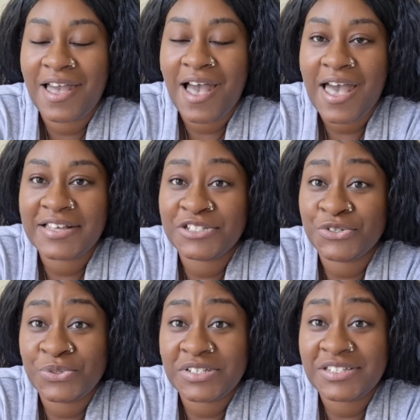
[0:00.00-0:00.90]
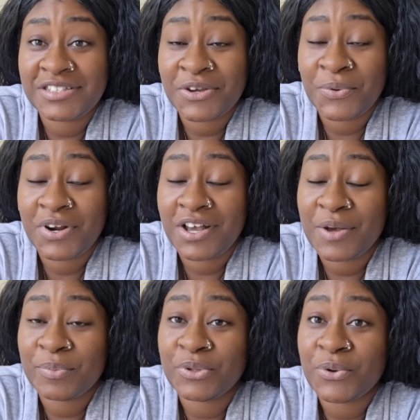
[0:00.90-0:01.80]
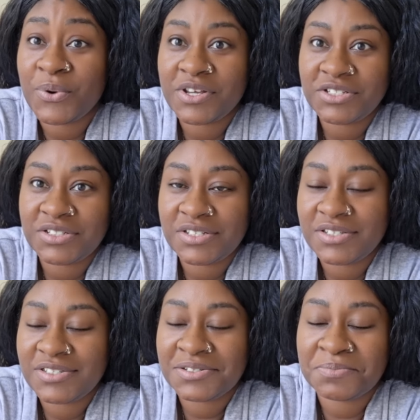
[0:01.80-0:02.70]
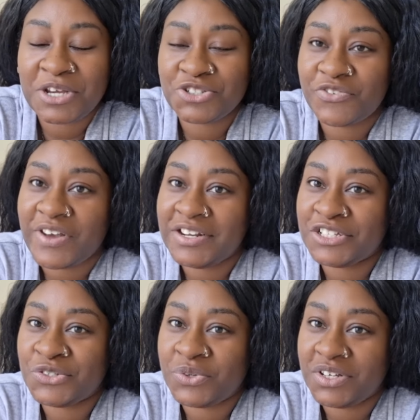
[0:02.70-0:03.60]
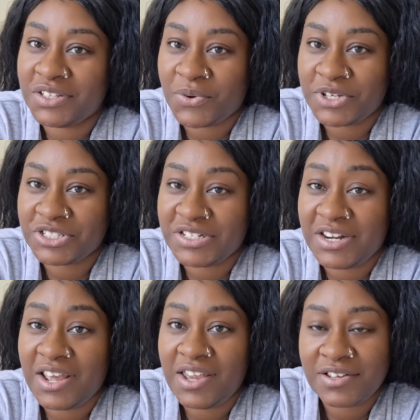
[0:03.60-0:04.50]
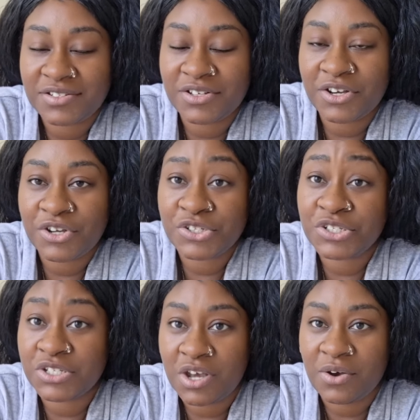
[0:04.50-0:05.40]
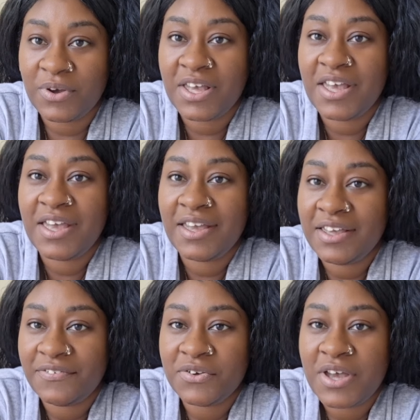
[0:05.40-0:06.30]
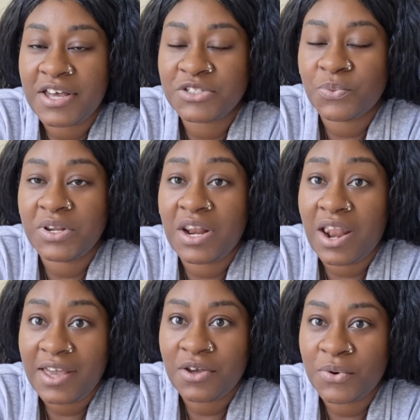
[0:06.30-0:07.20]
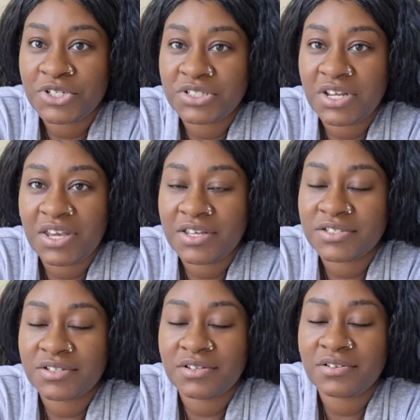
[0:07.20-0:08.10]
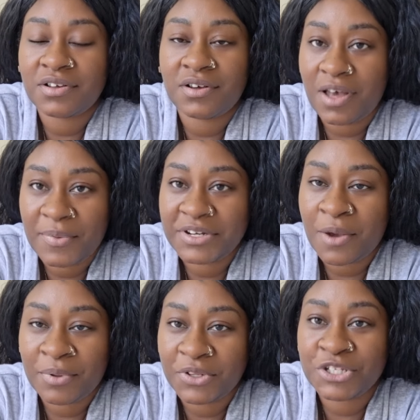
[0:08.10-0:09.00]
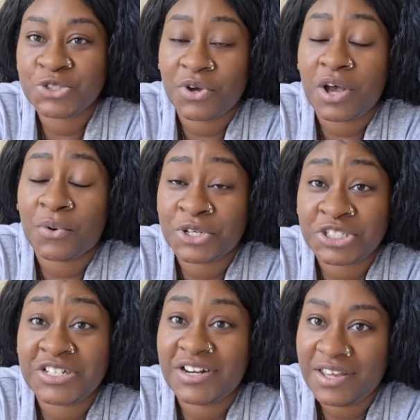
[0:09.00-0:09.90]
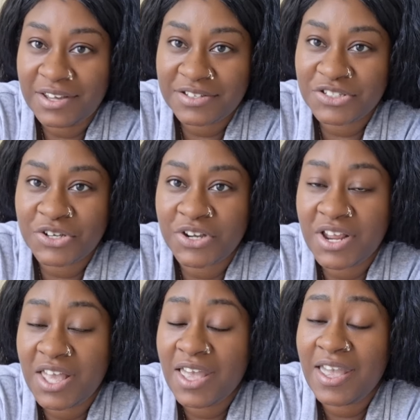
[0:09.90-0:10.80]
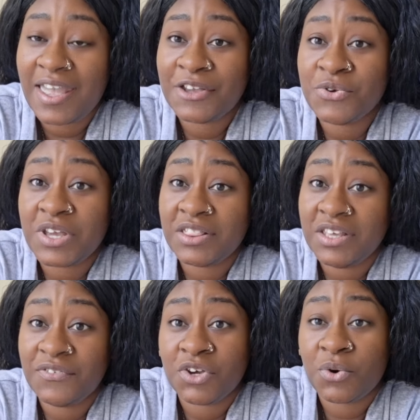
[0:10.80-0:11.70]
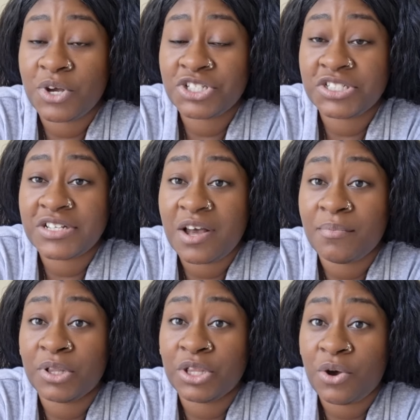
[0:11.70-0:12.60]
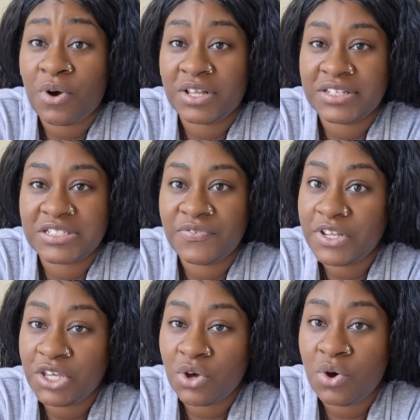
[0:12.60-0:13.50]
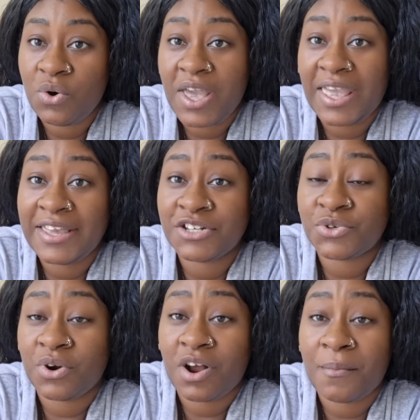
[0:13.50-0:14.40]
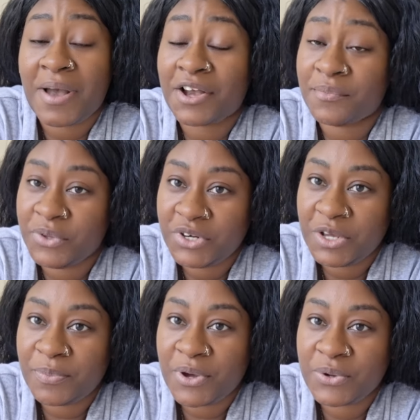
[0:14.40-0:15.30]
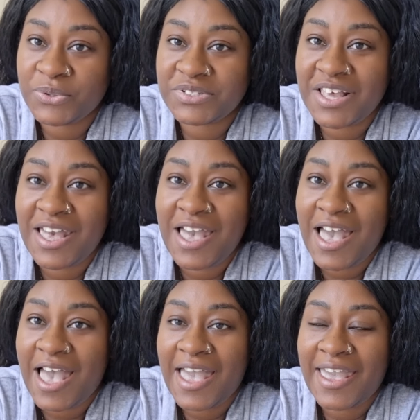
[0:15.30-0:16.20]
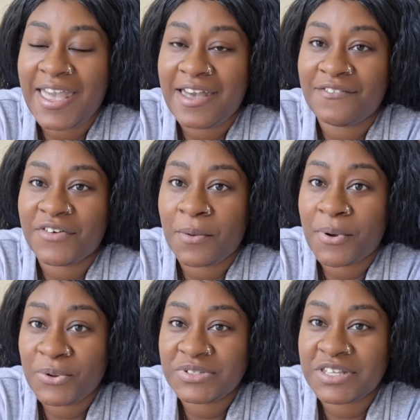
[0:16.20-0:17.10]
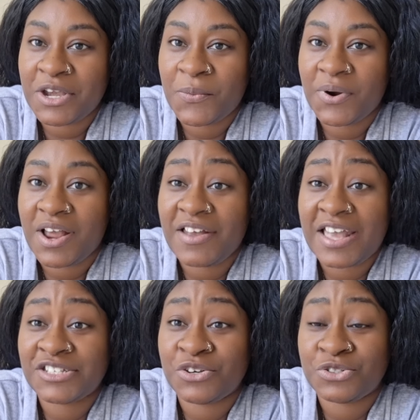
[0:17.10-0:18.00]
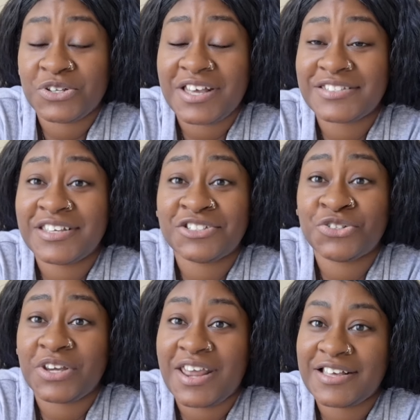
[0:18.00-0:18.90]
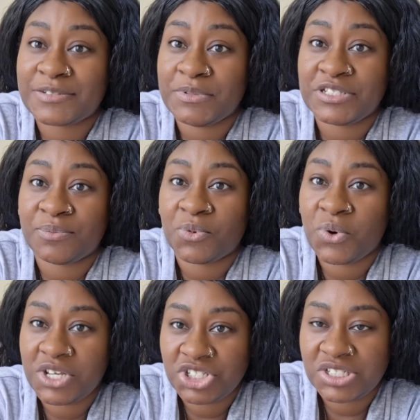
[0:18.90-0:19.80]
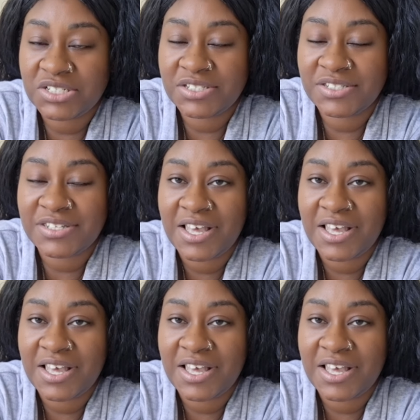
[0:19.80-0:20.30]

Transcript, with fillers: I do see that there were a couple of questions. I'm not sure if I need to do another question and answer. So if you guys would like a question and answer, comment down below that you a question and answer. And you can leave your question down below on this video and or on my community post. I have a post there where I told you guys that you could ask me some questions.